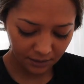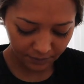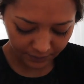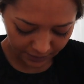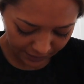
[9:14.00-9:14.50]

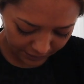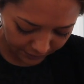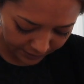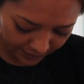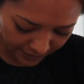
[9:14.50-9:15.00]
I wanna
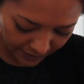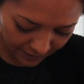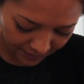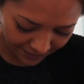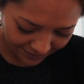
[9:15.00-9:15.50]
use
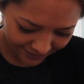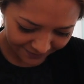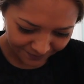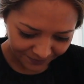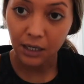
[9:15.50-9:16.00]

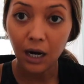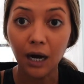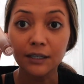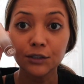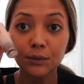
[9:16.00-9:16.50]
it
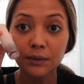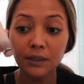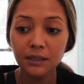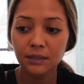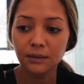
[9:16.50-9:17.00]

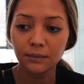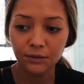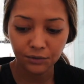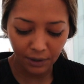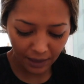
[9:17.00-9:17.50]
contour, so
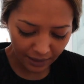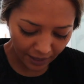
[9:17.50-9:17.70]
we'll try